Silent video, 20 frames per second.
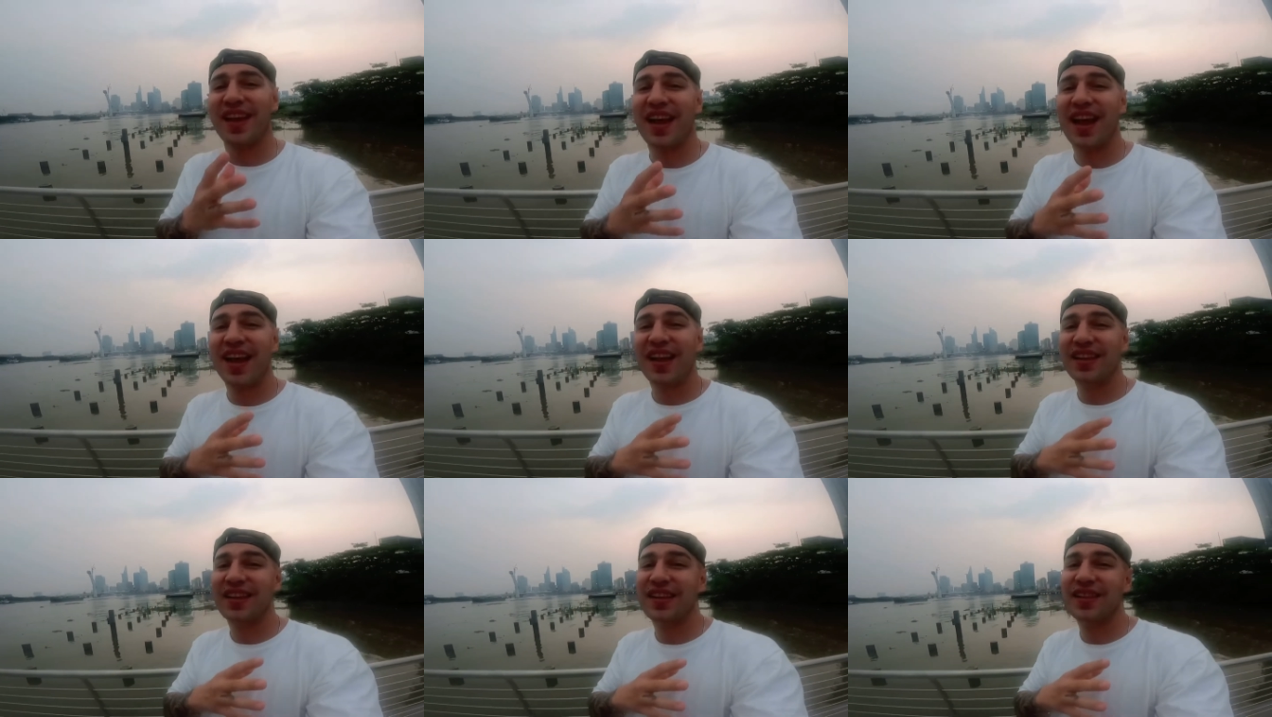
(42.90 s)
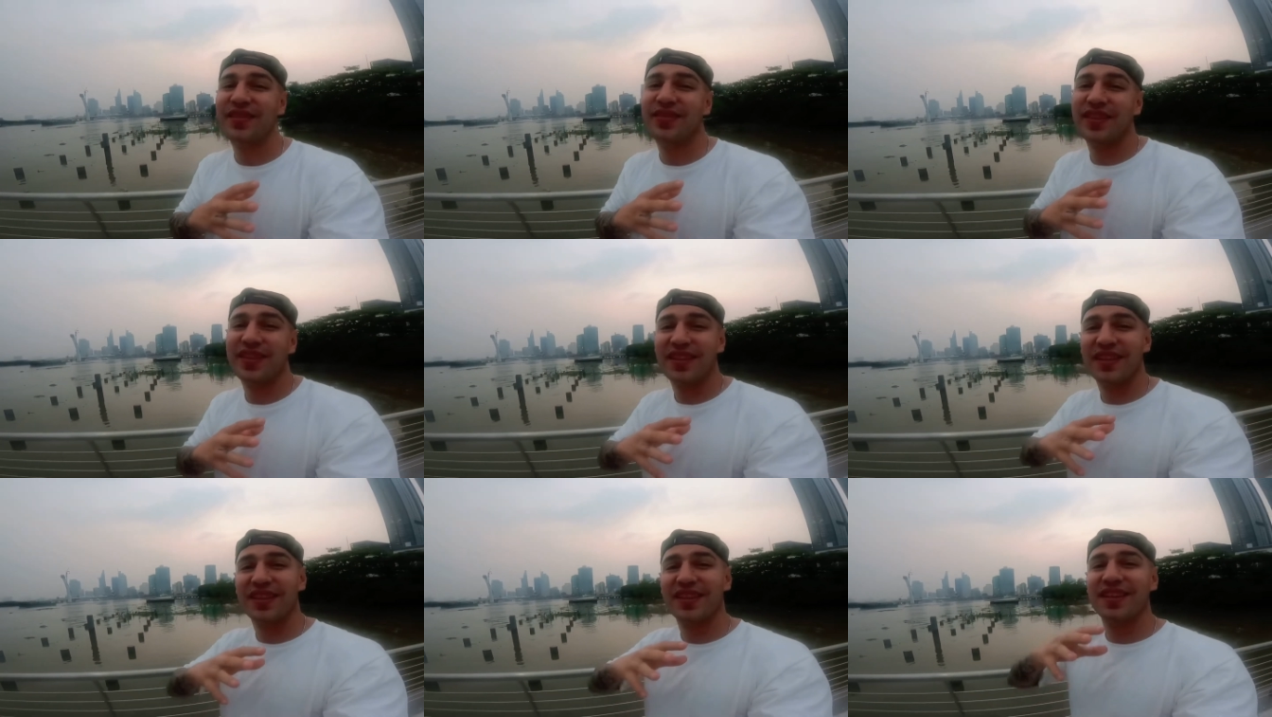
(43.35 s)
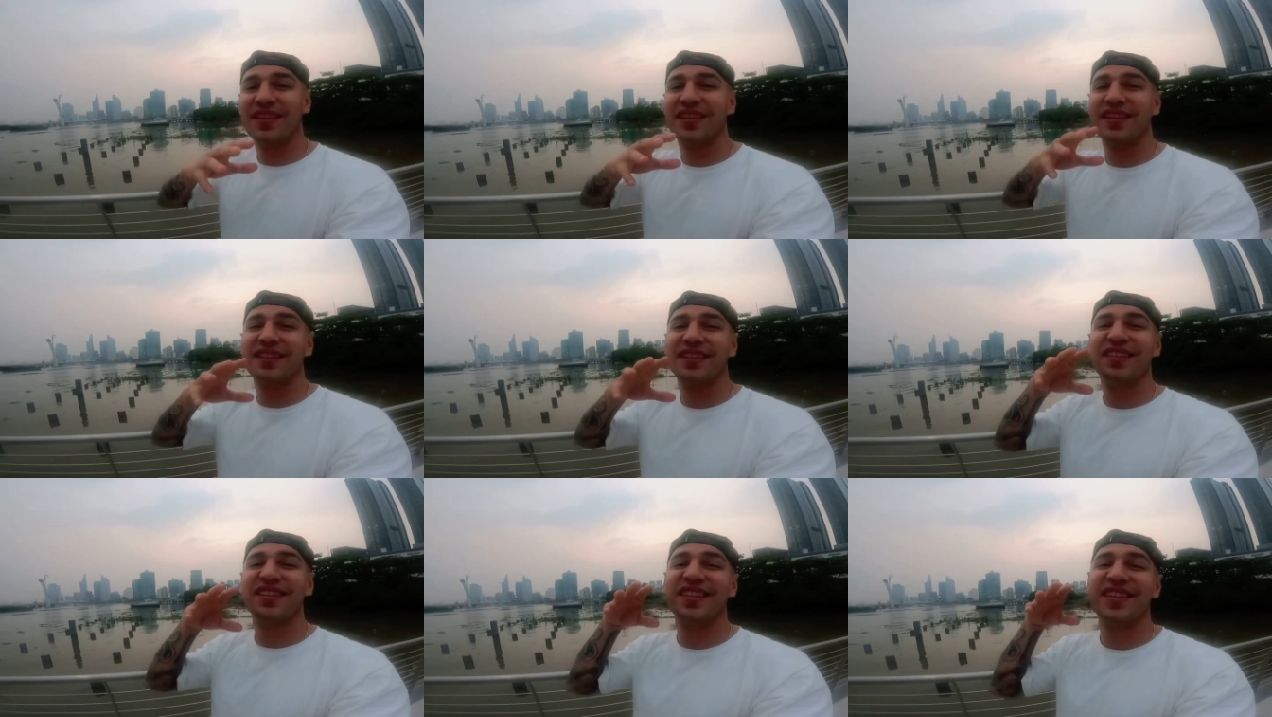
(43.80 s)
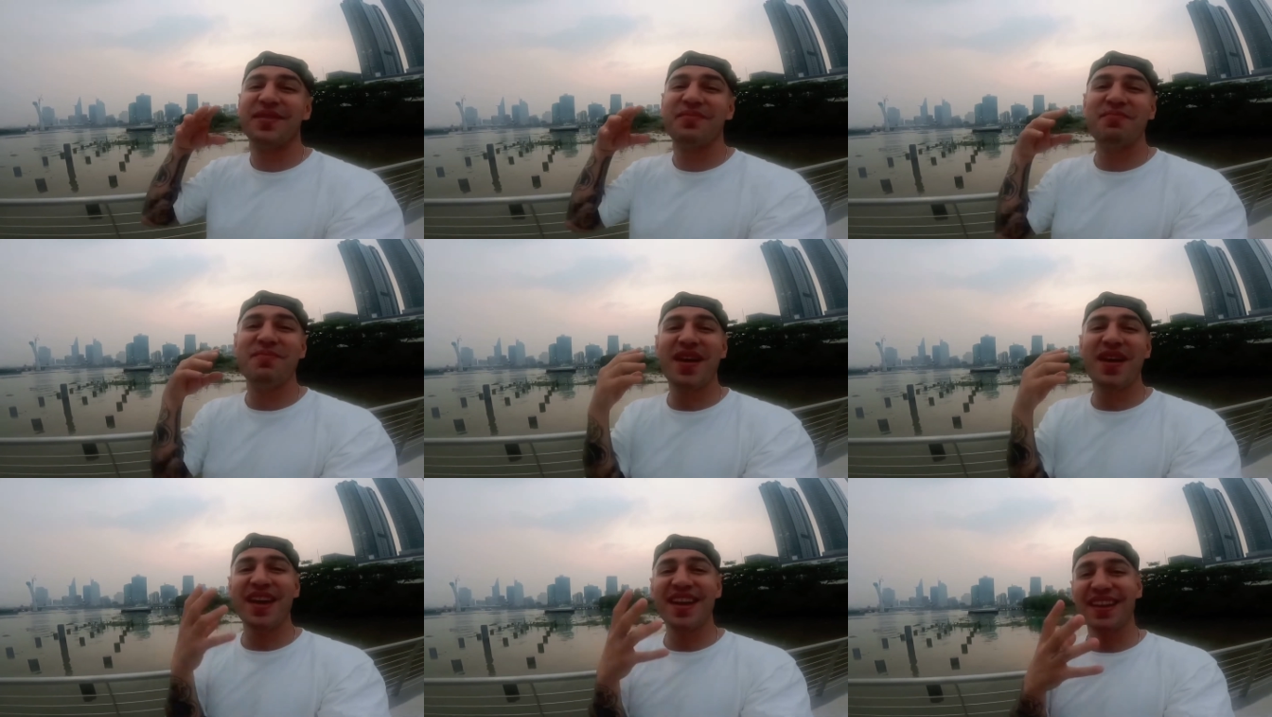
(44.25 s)
that I live in, the, the
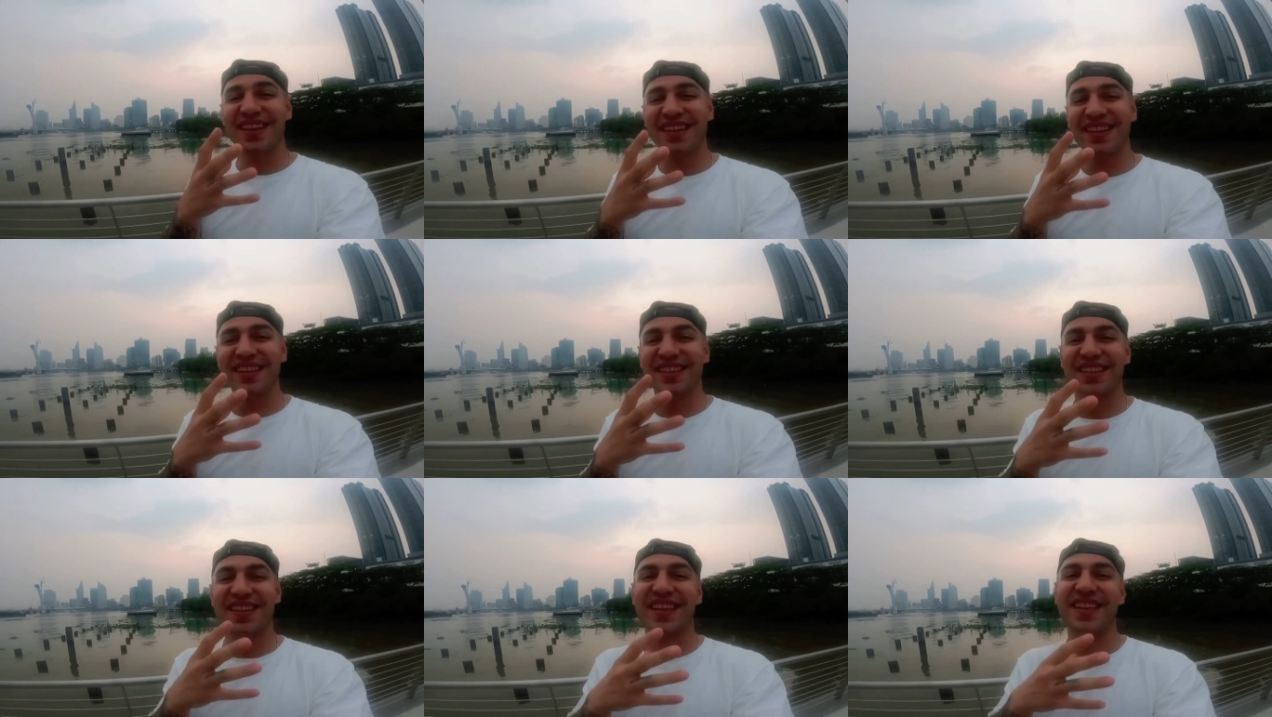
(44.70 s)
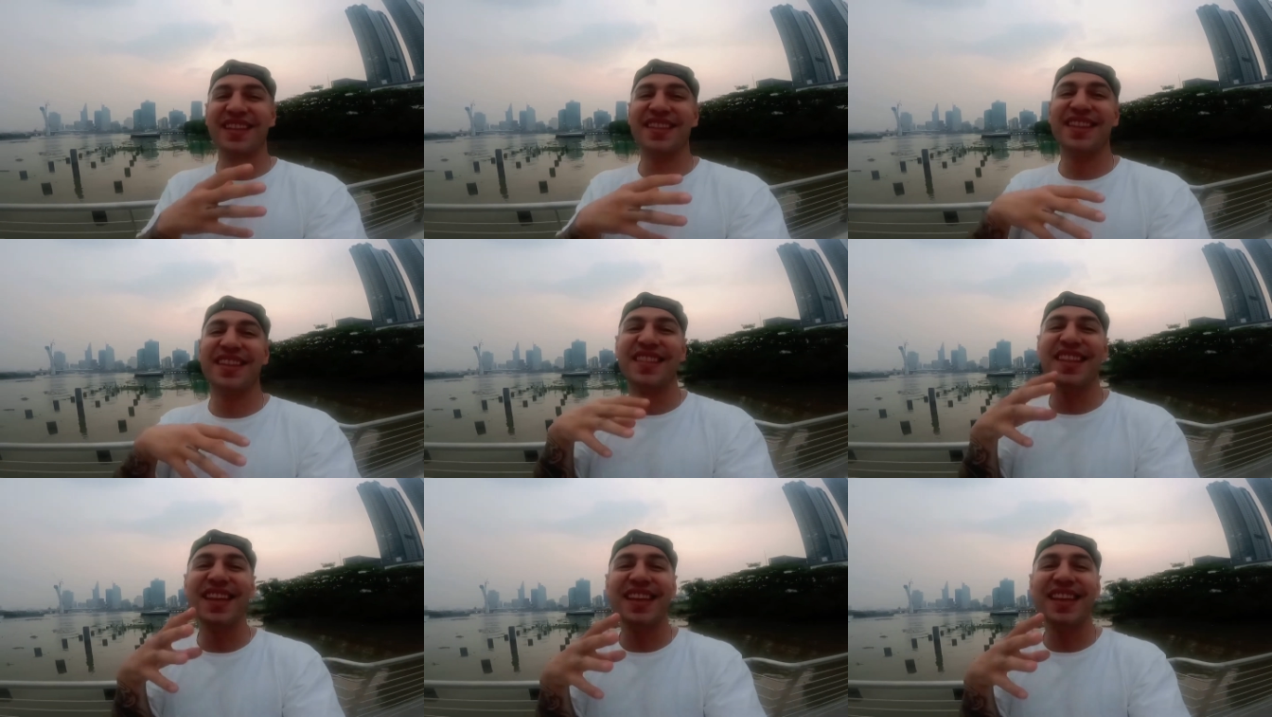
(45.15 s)
amenities and the